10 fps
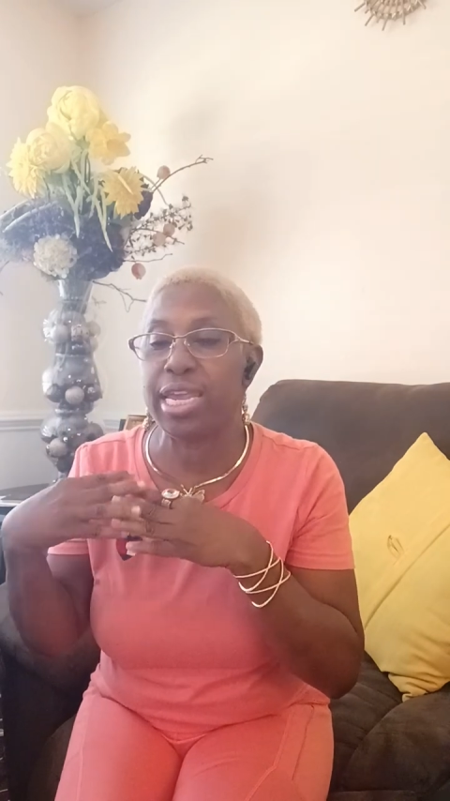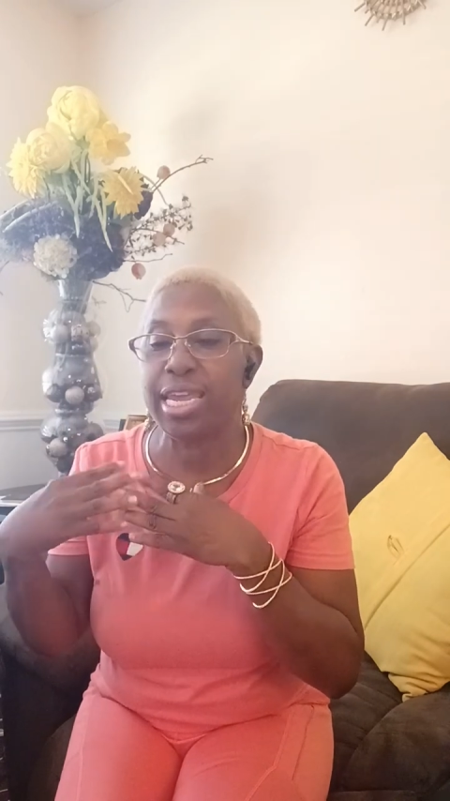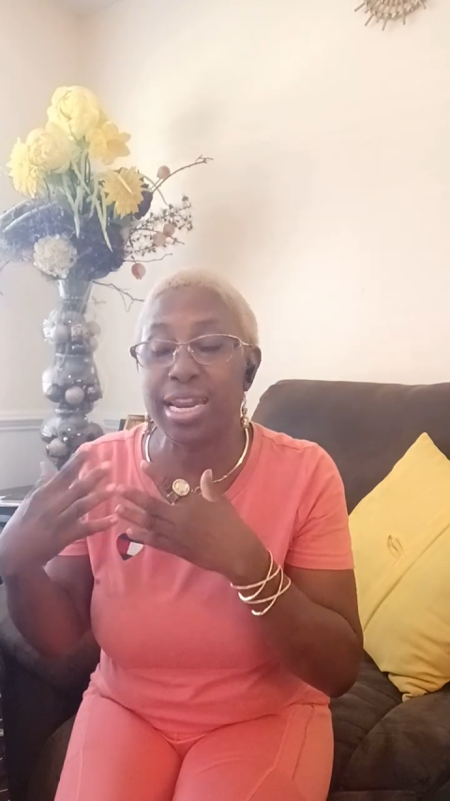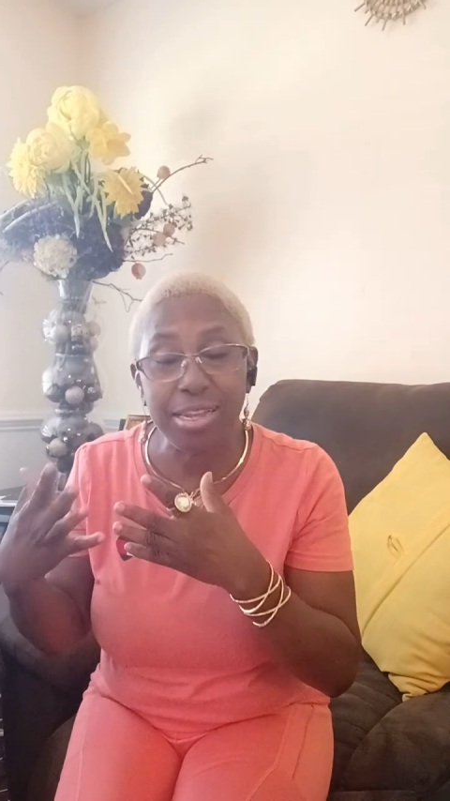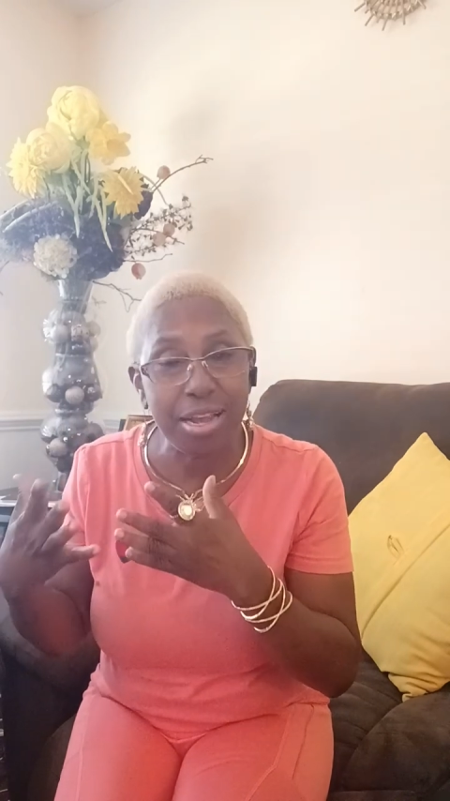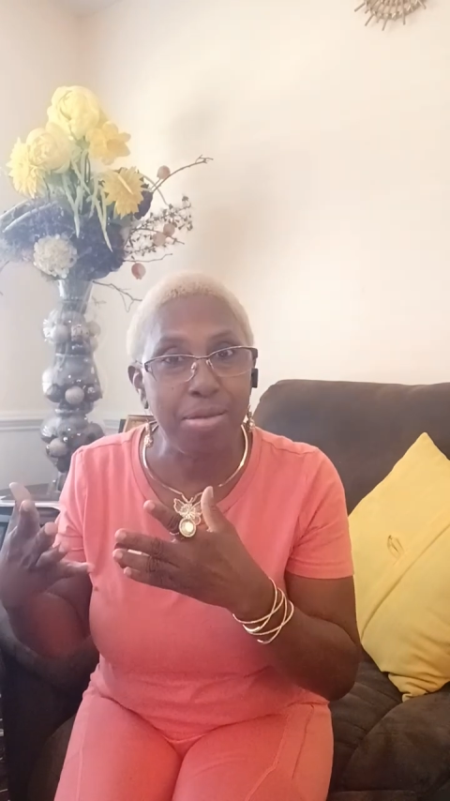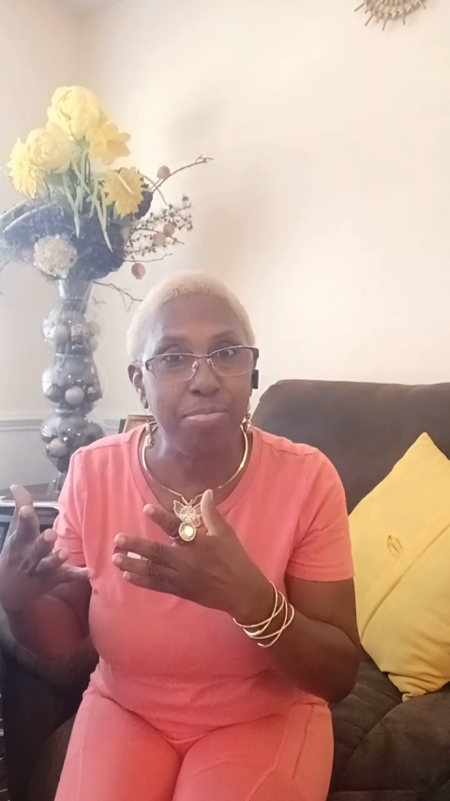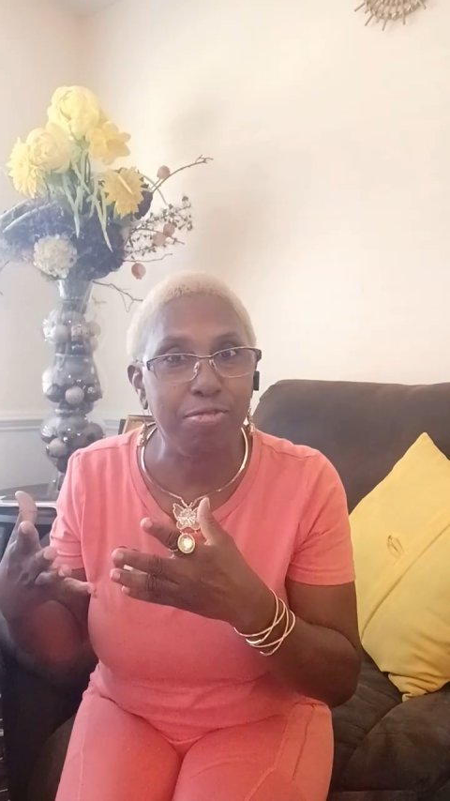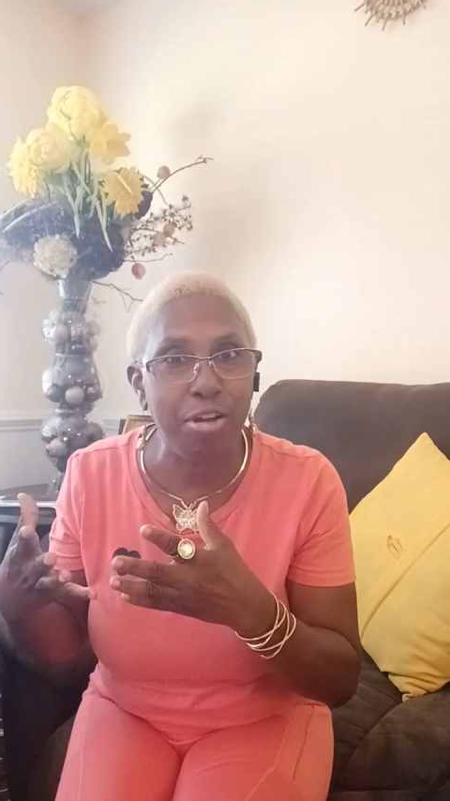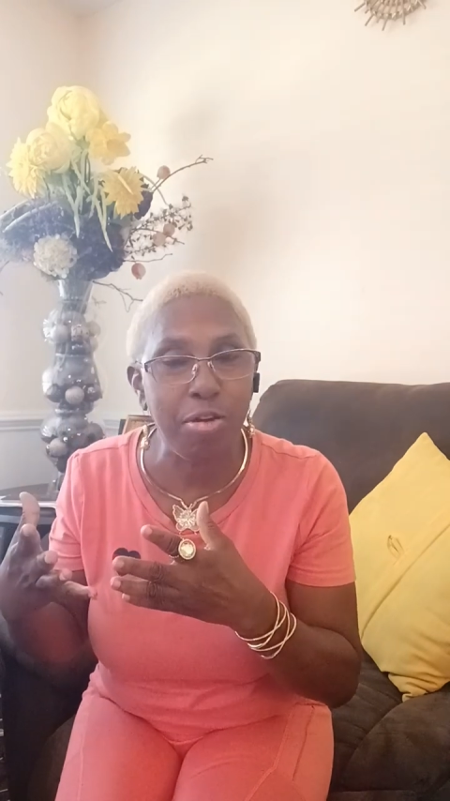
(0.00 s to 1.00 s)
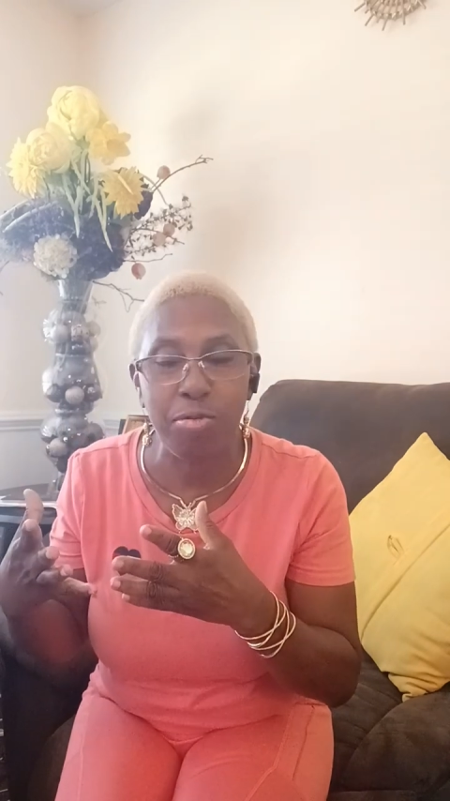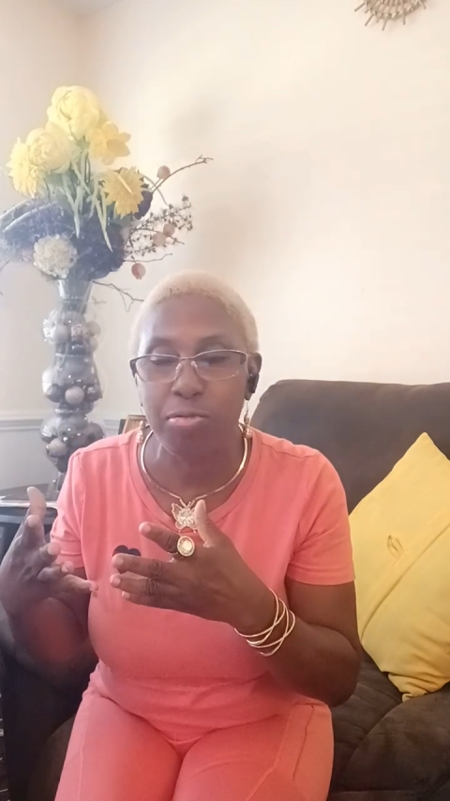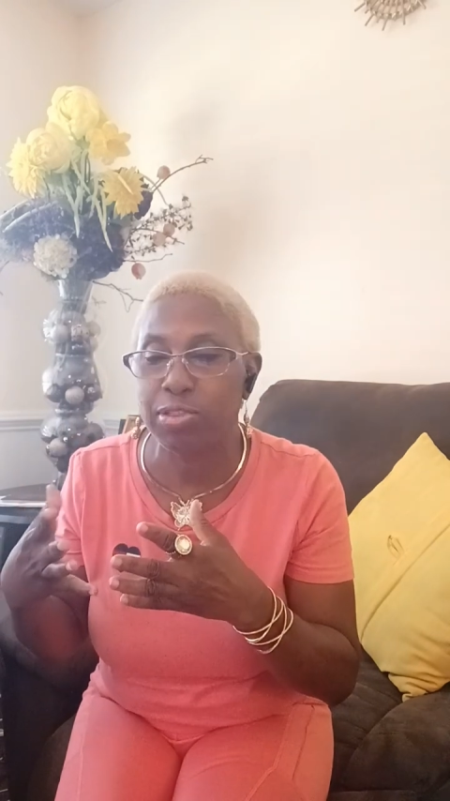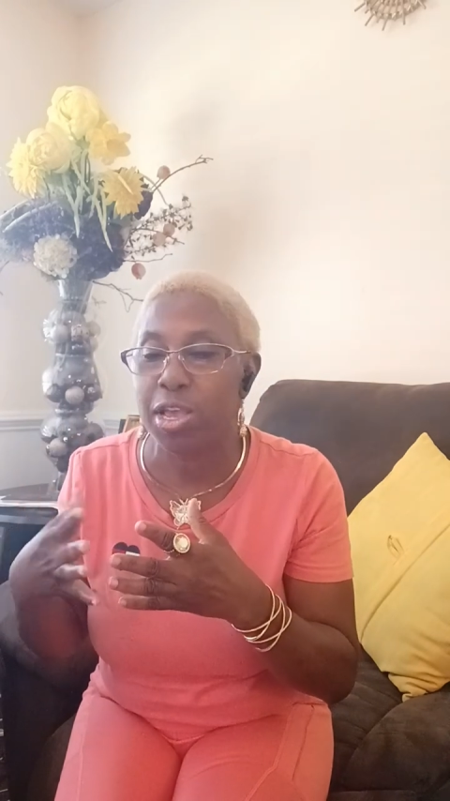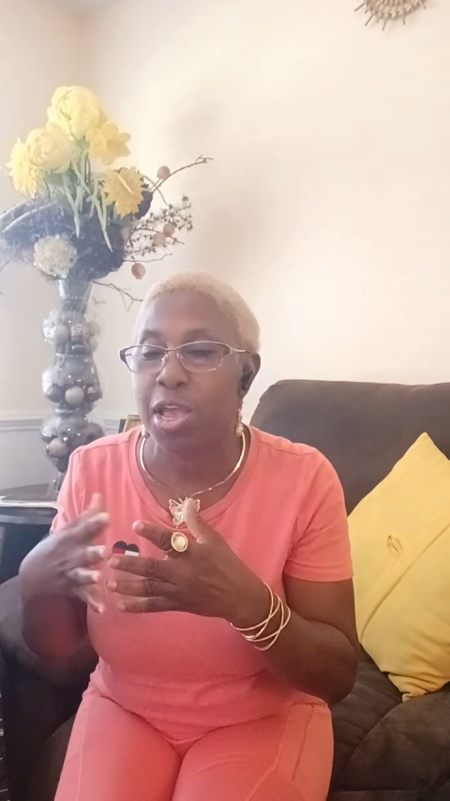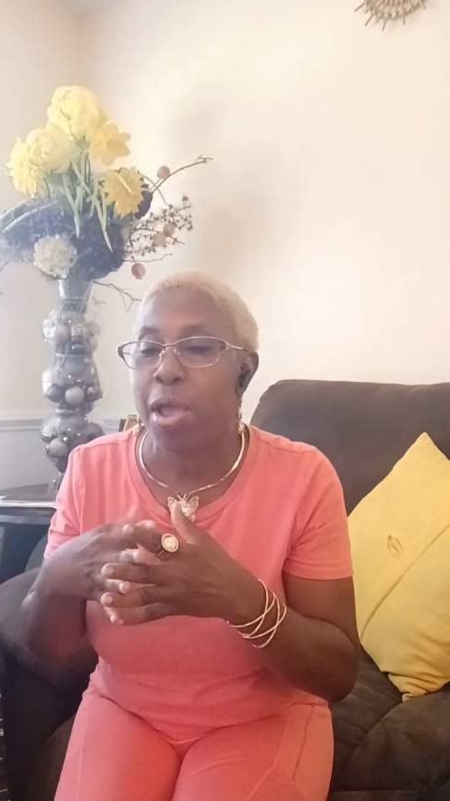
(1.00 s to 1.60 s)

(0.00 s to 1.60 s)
income grows,